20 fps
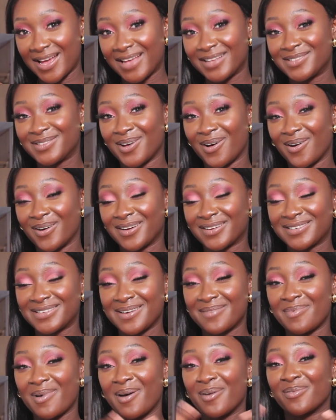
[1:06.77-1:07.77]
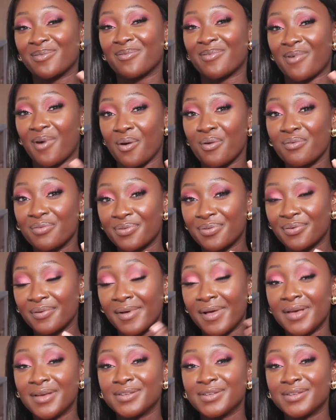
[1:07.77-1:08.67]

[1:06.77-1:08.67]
I talked about growth.